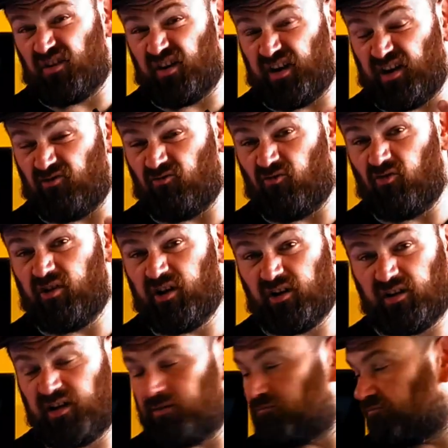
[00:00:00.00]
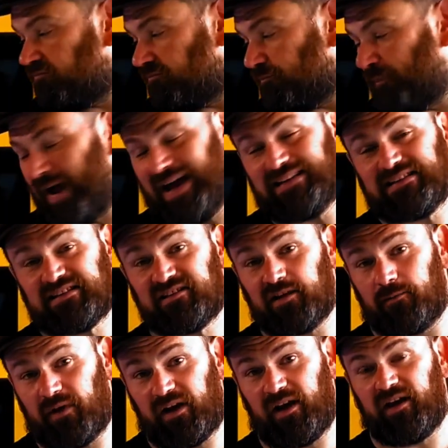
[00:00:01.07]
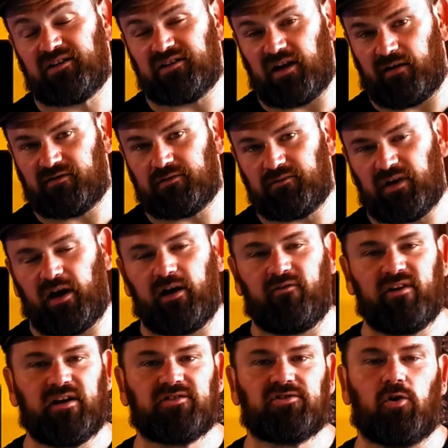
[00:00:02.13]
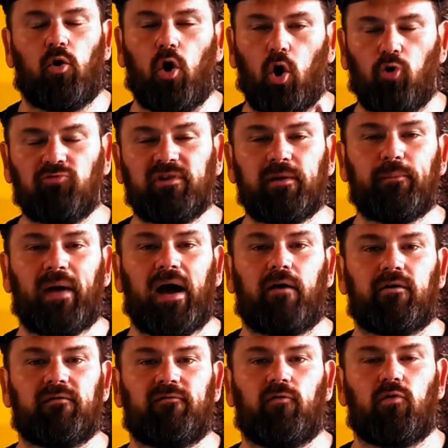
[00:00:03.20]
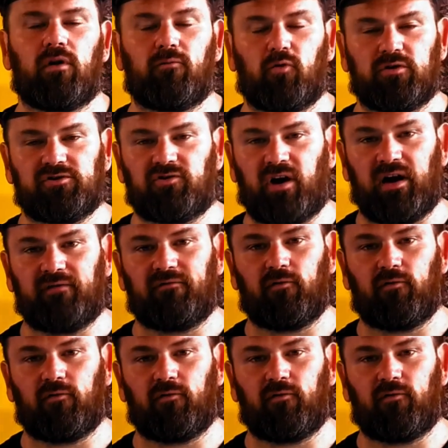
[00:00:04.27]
gonna get really bad stomach aches and have some diarrhea, so only powder form or dried